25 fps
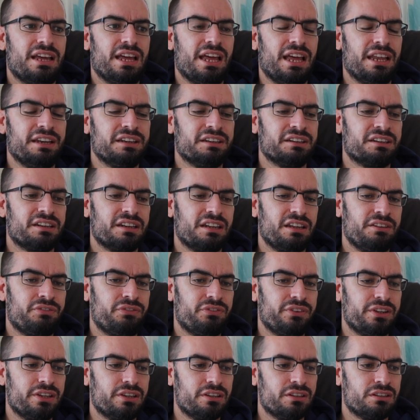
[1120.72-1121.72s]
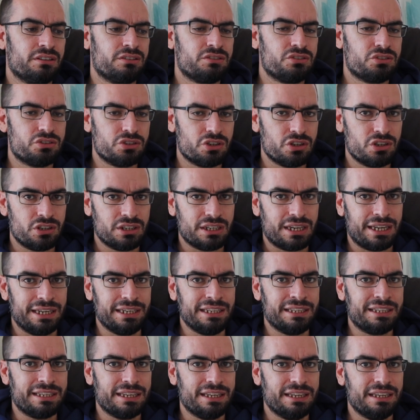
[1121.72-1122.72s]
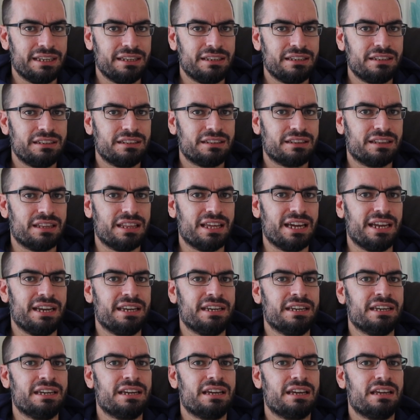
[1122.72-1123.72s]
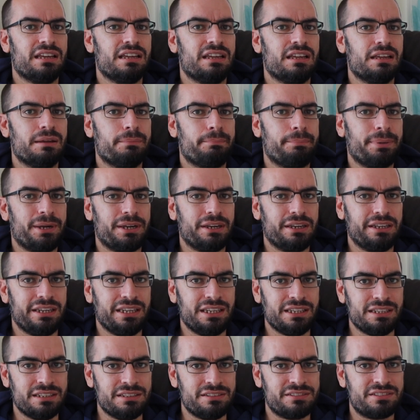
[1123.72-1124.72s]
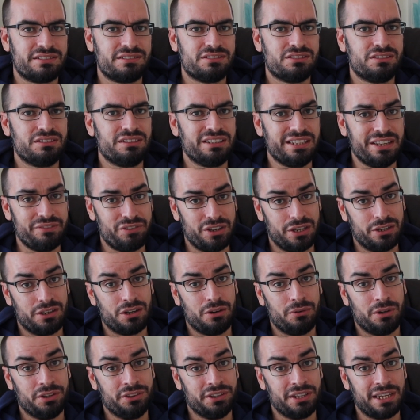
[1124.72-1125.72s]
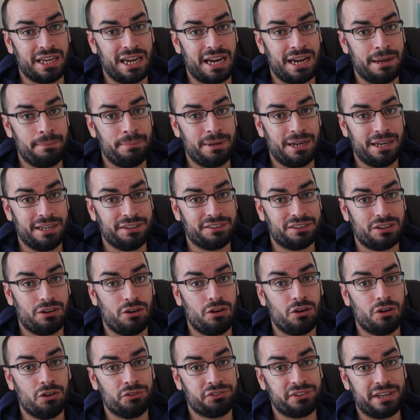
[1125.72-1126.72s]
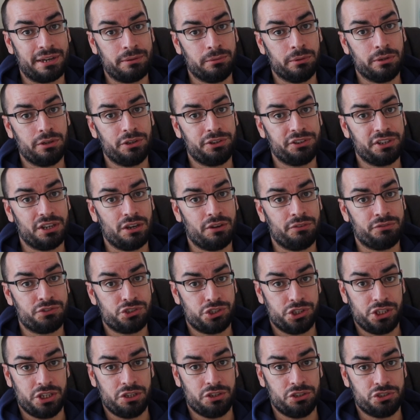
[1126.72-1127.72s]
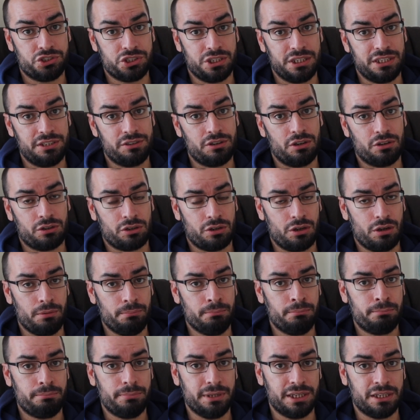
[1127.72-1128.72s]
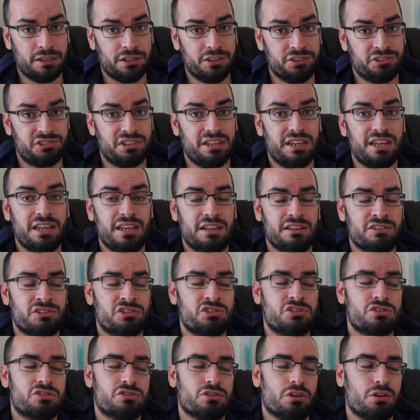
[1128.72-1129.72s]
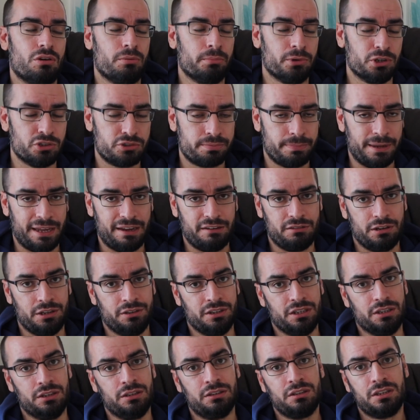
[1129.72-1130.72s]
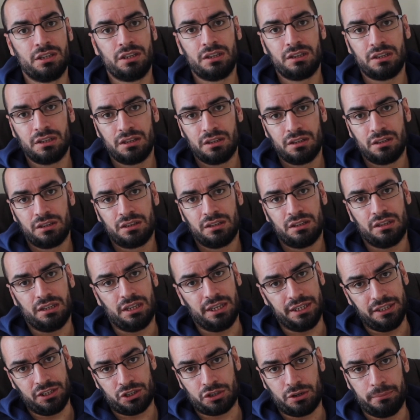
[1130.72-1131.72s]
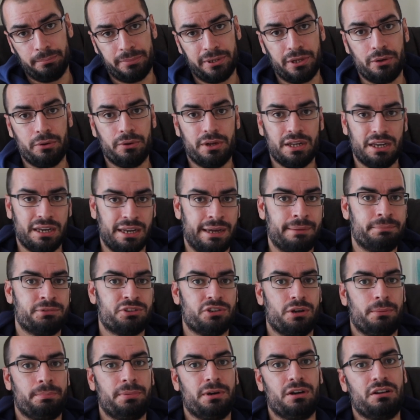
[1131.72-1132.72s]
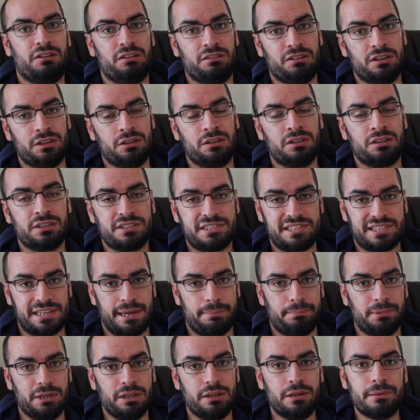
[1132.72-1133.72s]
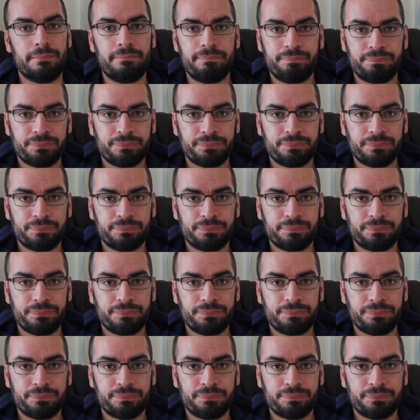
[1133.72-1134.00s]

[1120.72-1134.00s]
And if you don't like it, then please give it a go on the iPad or download it off GOG.com, because it is so much better on a computer, laptop, or a tablet.